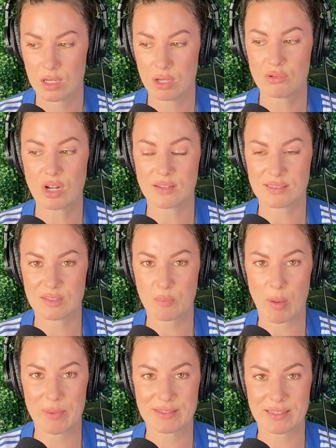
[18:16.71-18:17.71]
You toss these
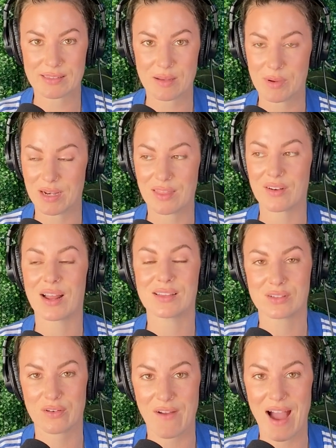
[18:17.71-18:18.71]
puppies at somebody, they're not
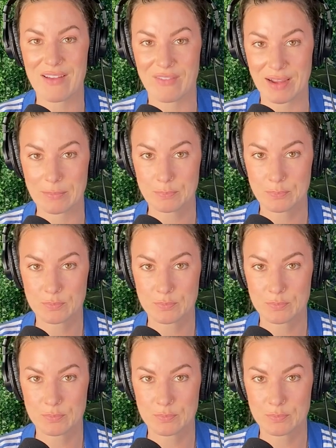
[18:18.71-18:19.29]
surviving.